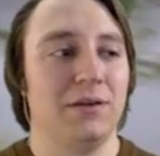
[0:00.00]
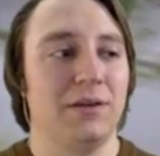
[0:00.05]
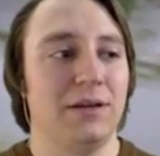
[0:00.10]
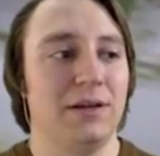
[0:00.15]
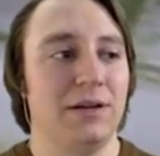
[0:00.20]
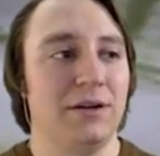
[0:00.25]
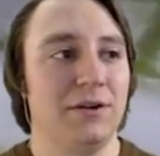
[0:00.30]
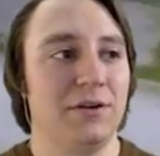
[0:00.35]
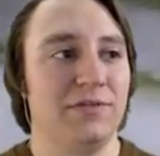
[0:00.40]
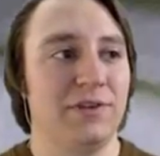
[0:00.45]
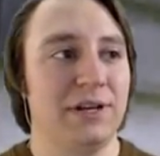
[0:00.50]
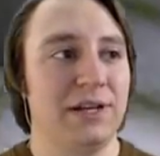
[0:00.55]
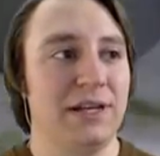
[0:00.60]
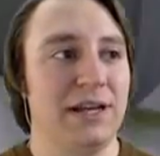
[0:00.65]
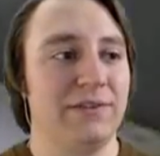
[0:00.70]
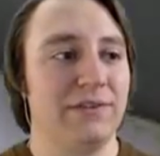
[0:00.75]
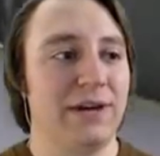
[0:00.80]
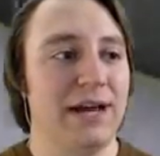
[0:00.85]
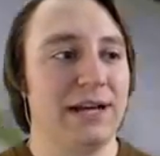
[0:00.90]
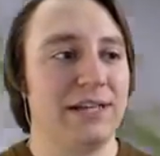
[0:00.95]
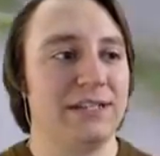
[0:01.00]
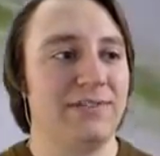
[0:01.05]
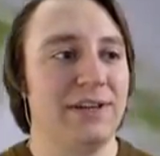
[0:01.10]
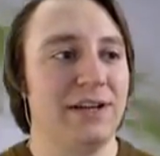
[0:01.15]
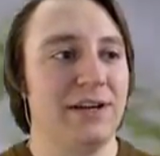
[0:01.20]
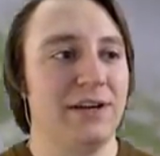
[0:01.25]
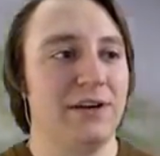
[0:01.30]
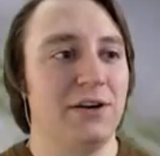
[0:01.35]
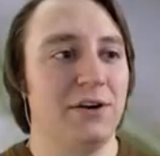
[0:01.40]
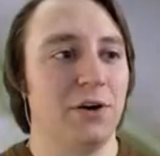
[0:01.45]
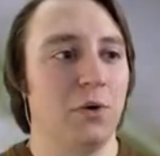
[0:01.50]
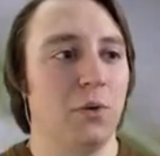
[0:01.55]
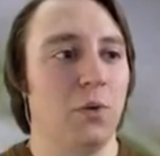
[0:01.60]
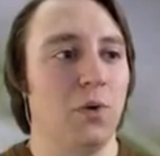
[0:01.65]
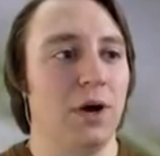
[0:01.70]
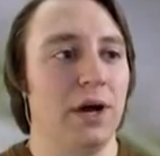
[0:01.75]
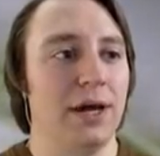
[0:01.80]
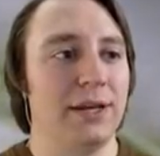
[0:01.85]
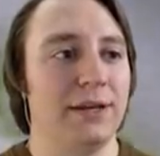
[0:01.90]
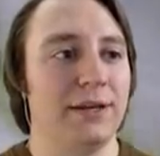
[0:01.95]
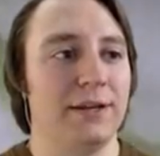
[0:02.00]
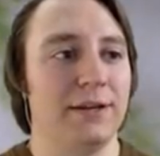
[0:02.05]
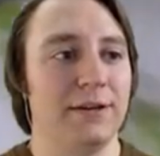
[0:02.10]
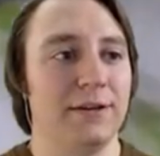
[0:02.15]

I don't know if I never activated it or what.